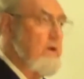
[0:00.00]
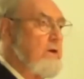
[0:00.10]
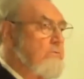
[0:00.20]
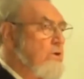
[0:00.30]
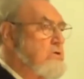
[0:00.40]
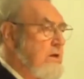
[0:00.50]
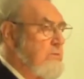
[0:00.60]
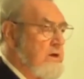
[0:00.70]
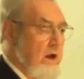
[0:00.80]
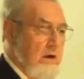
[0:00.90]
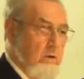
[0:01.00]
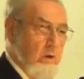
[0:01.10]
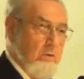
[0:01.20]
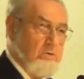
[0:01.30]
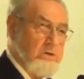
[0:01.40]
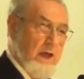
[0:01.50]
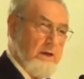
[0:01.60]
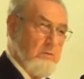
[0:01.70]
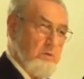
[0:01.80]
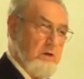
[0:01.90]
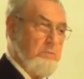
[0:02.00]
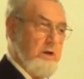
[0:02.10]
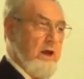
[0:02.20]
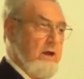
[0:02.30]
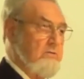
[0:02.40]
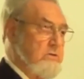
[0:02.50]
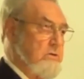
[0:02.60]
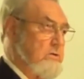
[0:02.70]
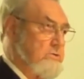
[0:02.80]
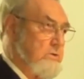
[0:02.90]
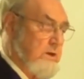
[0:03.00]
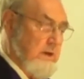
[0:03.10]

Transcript: First, let me tell you what it was like to be a pediatric surgeon in the